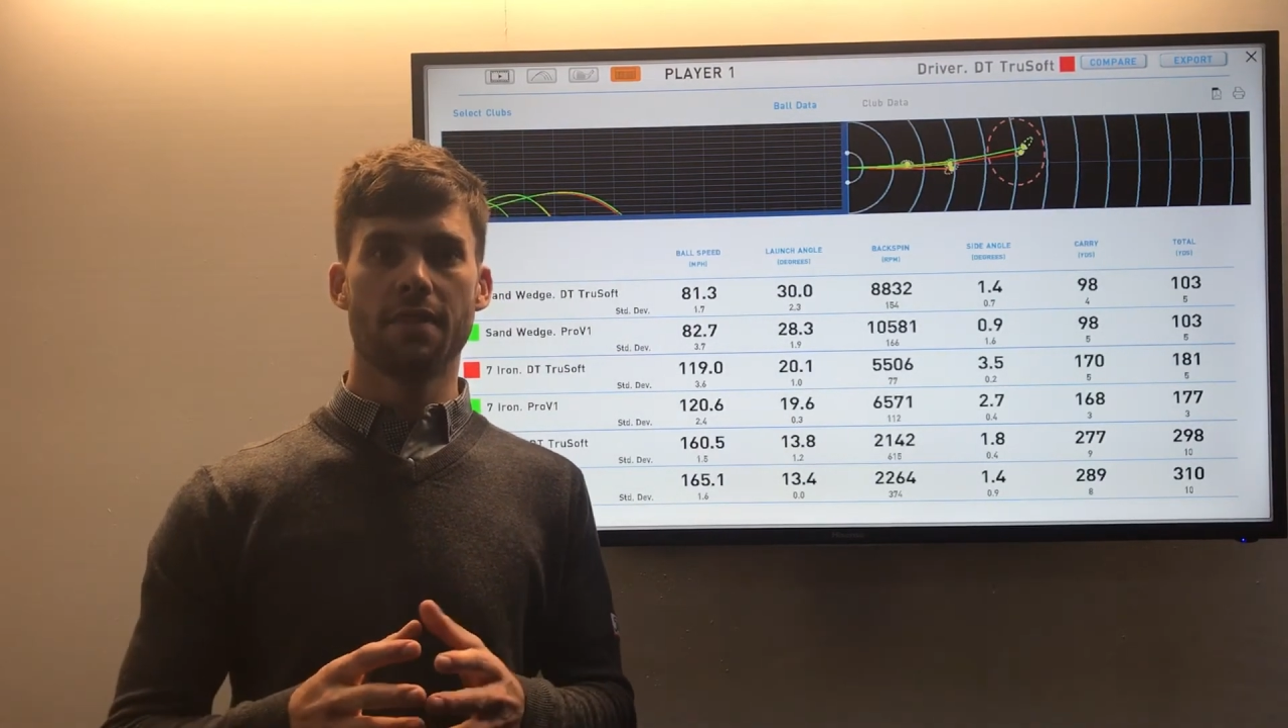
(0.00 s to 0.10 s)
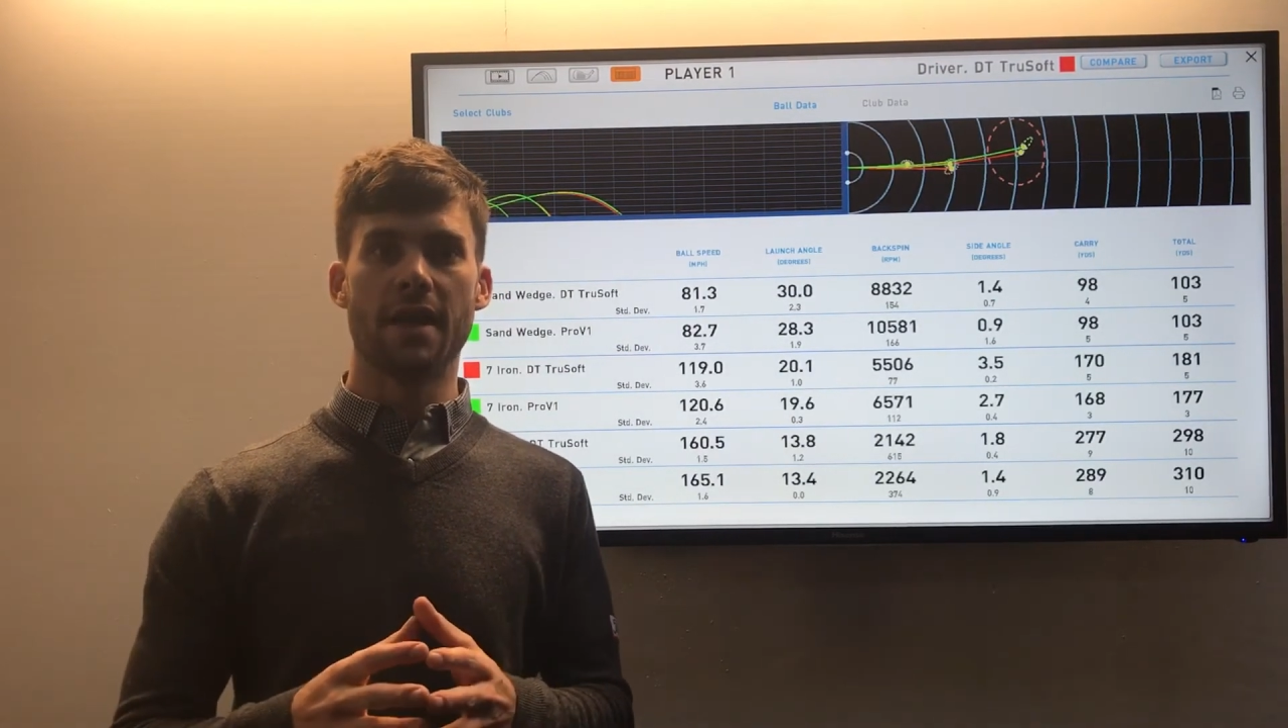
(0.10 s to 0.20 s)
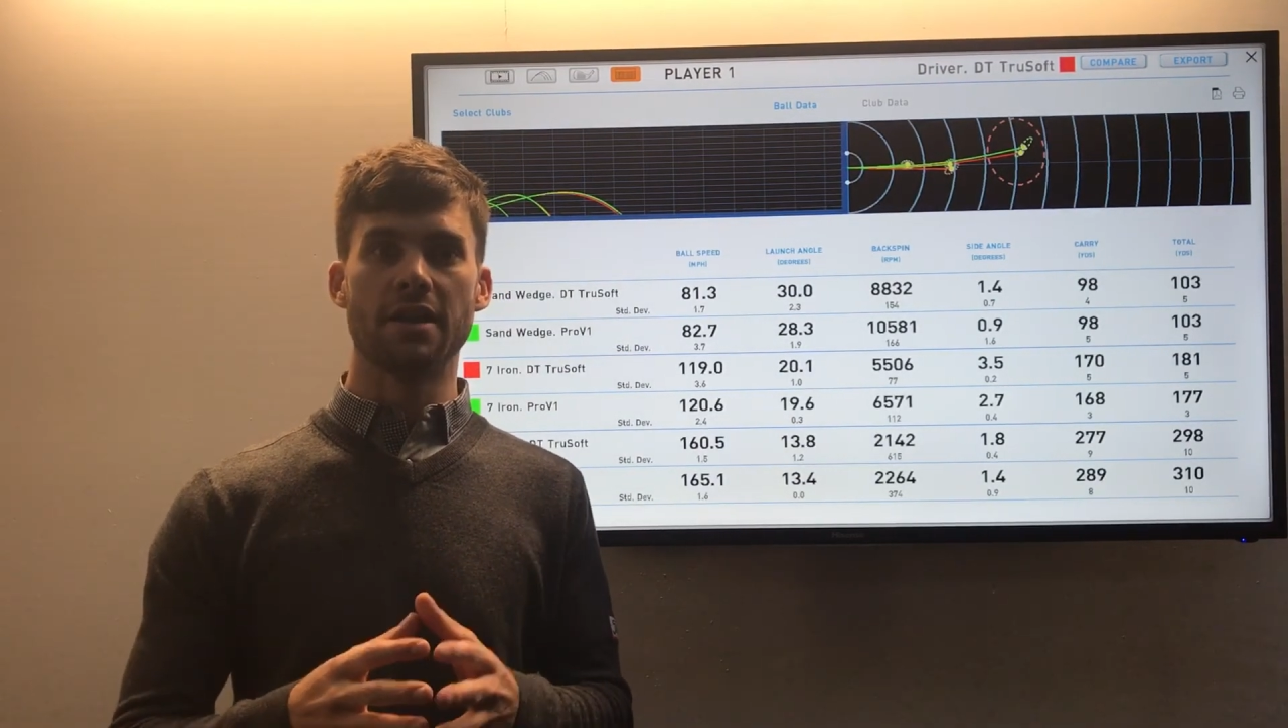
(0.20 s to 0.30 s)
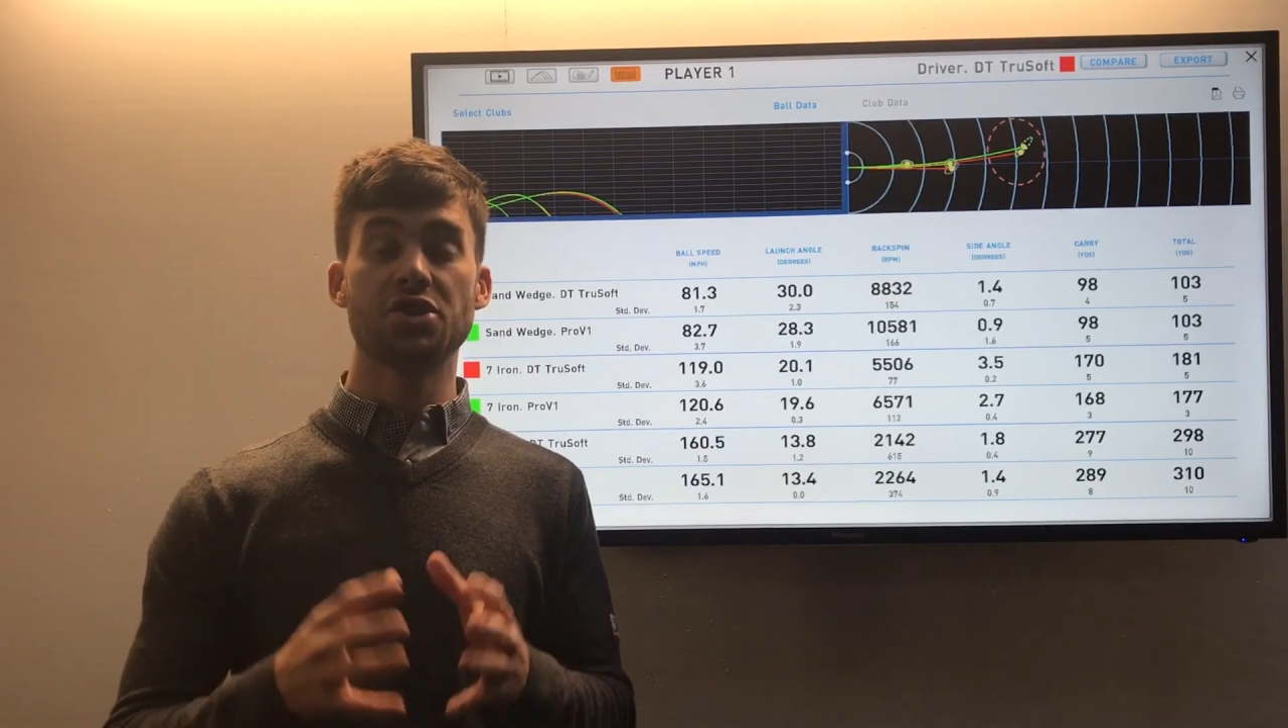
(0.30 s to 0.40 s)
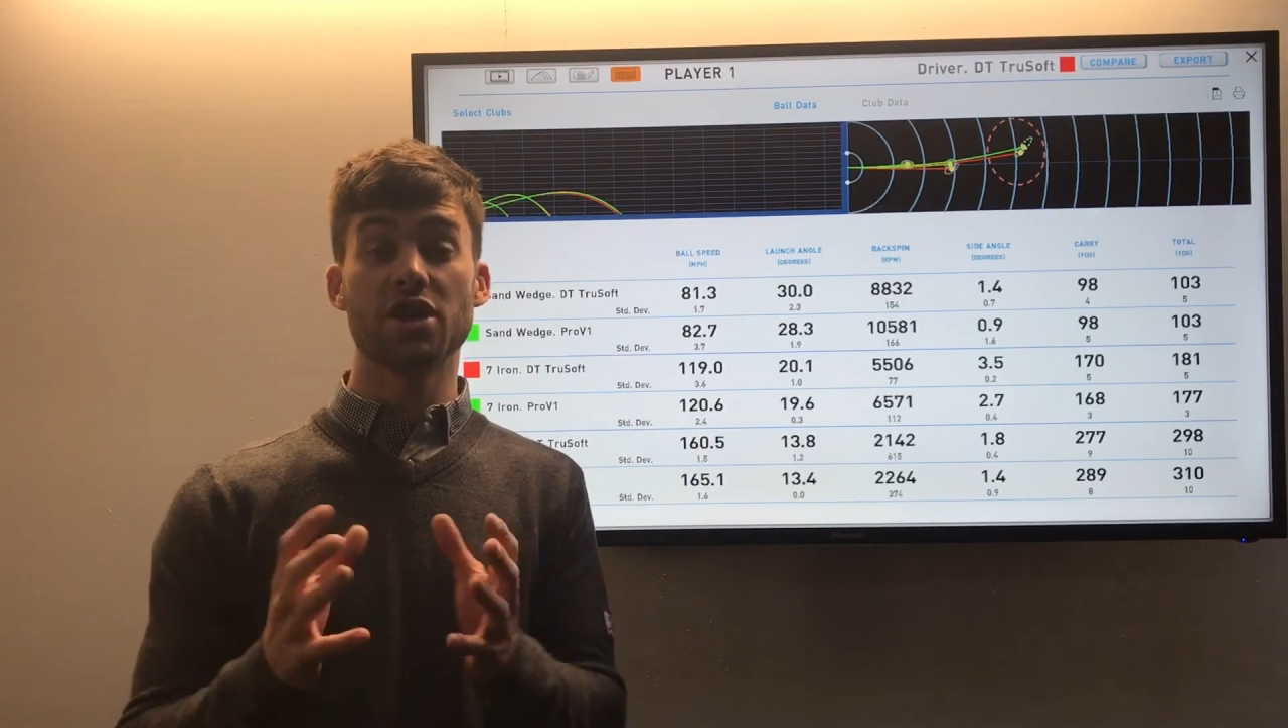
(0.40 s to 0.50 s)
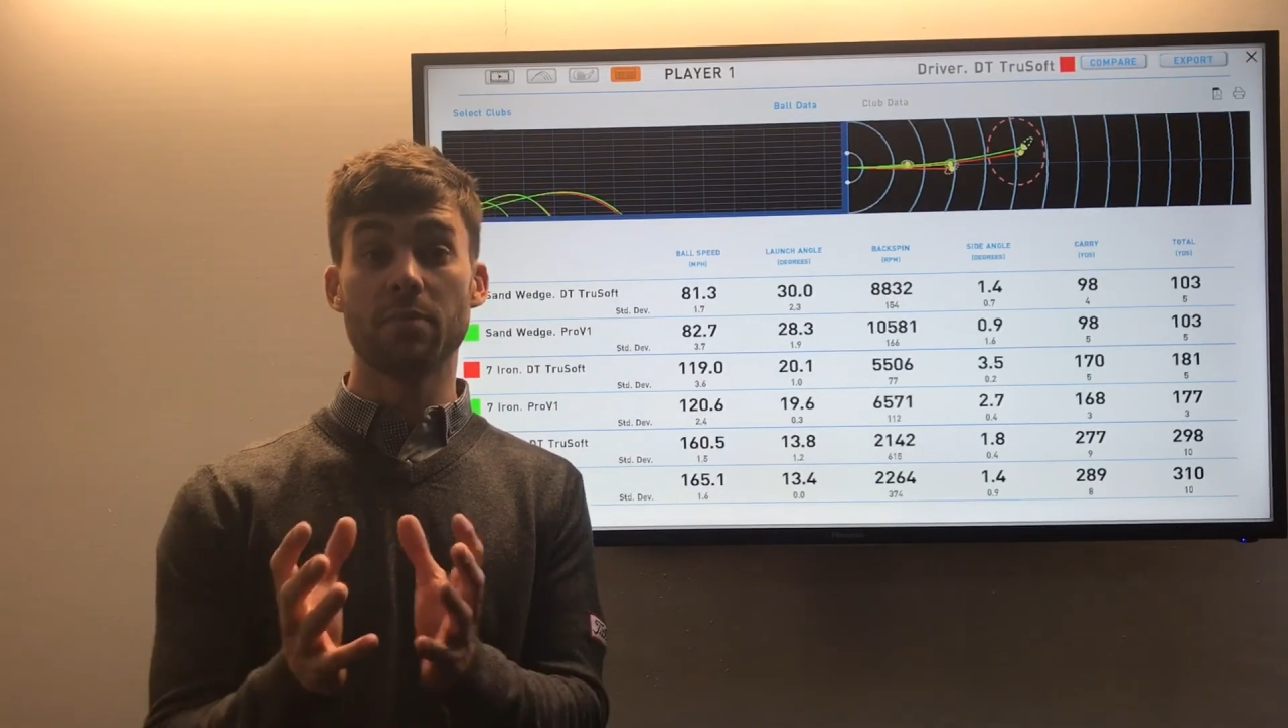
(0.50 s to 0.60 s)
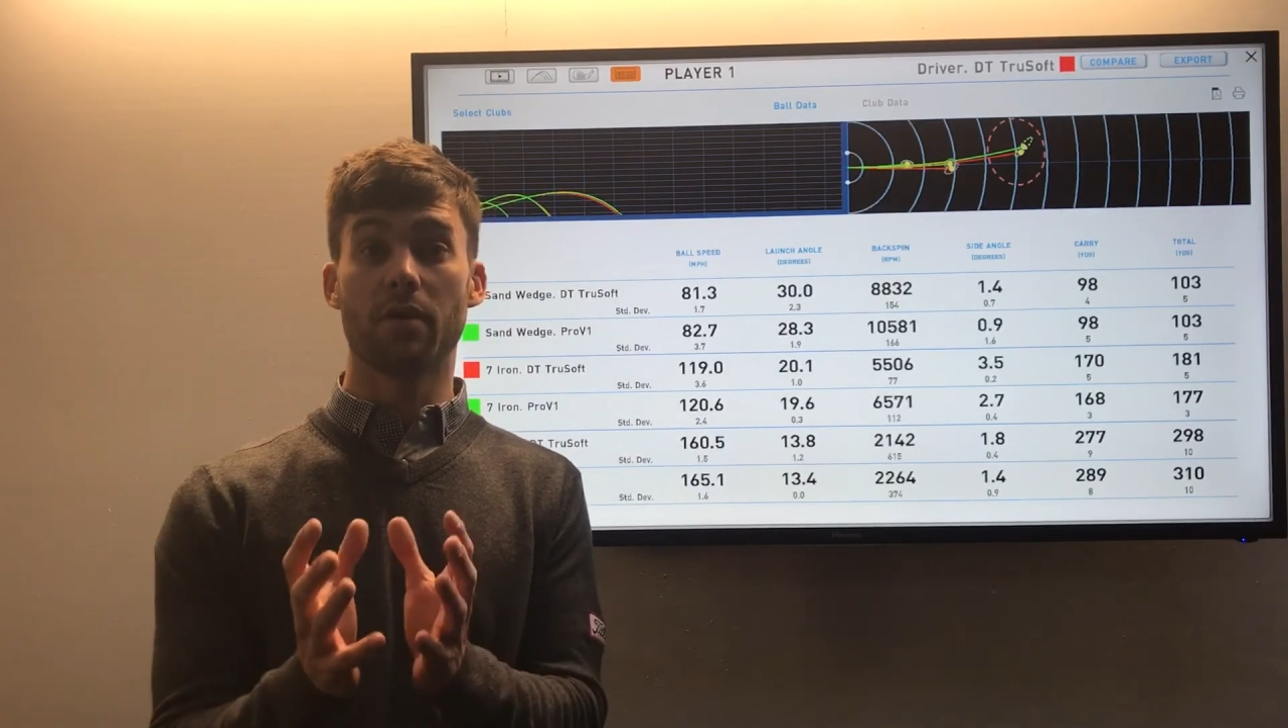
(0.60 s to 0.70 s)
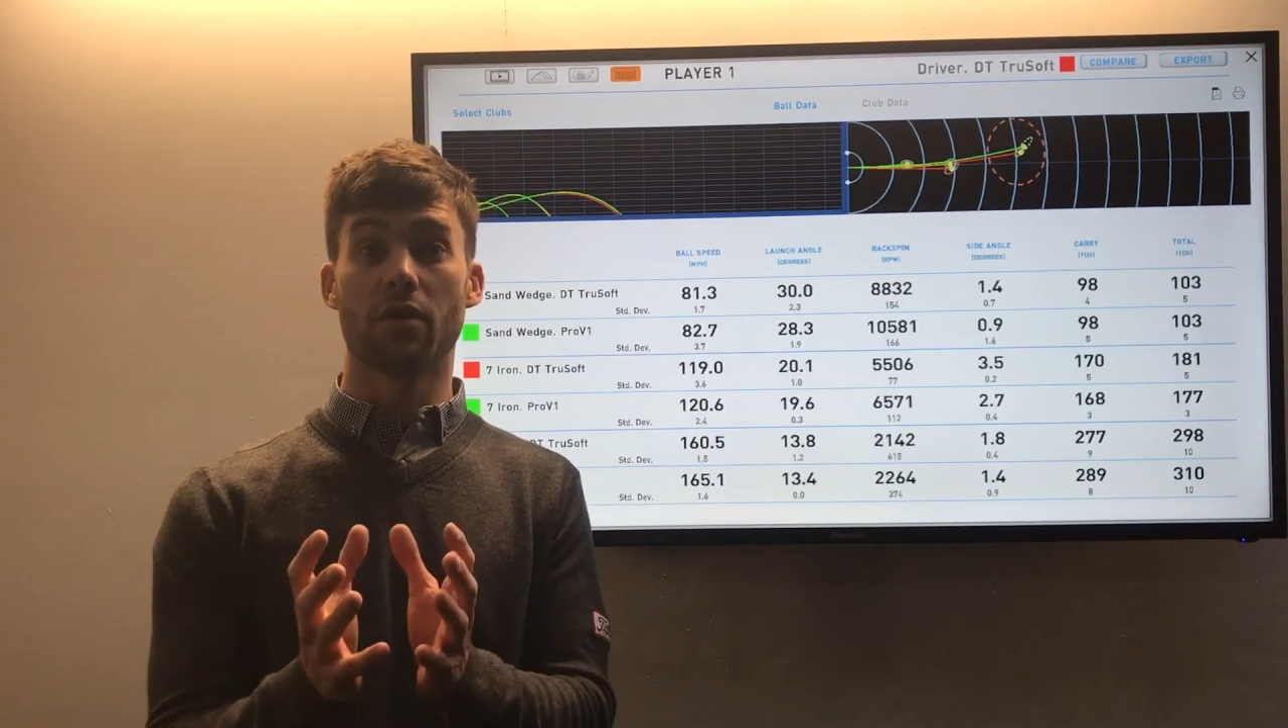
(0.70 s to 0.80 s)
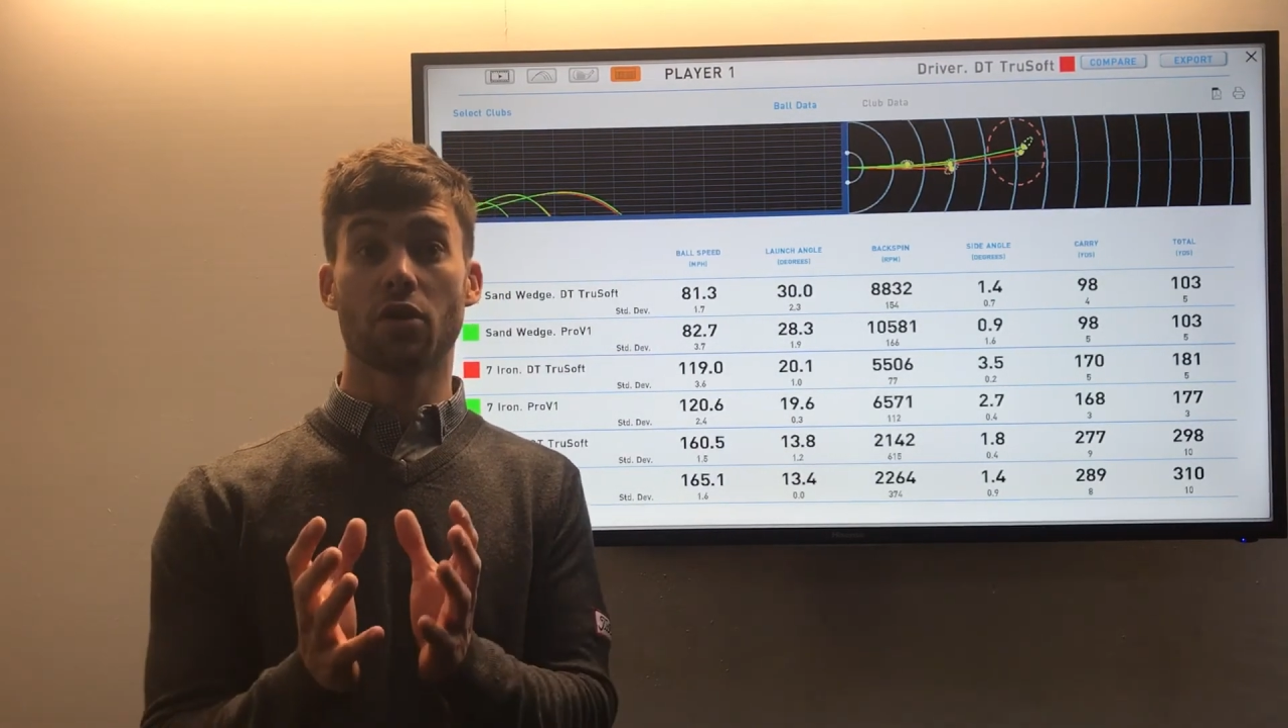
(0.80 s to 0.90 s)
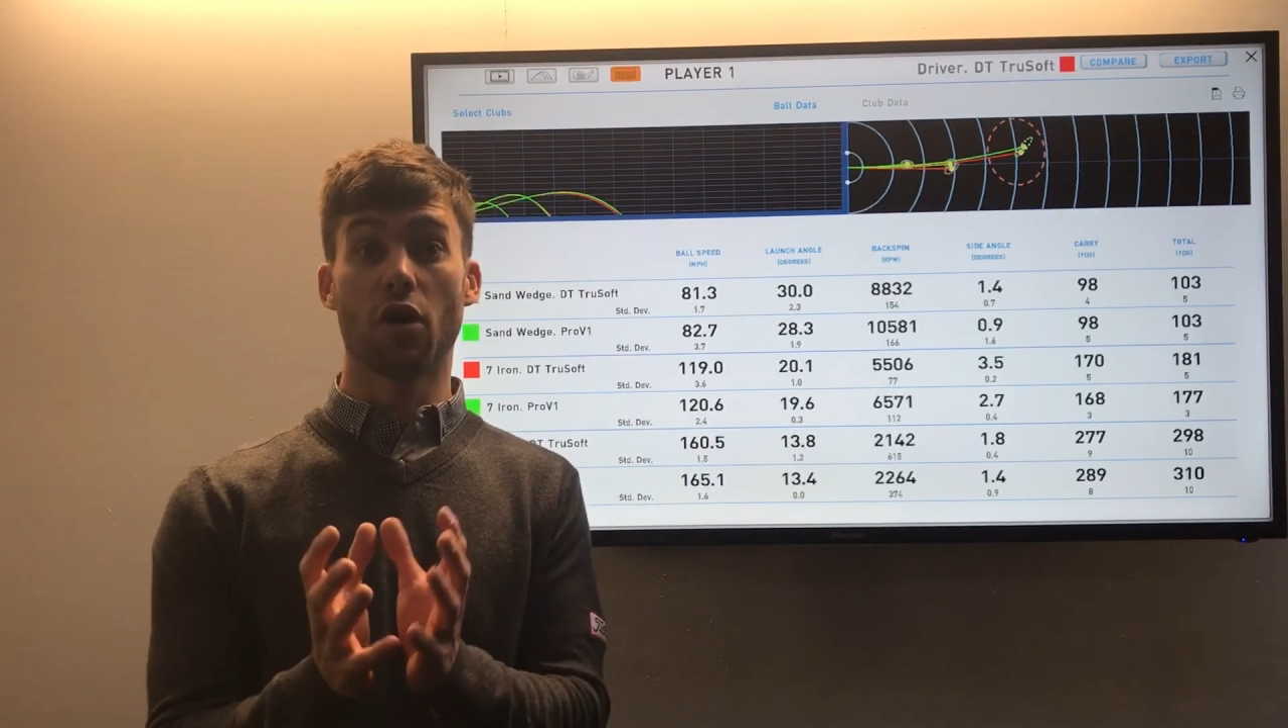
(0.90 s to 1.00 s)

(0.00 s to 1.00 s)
then a cheaper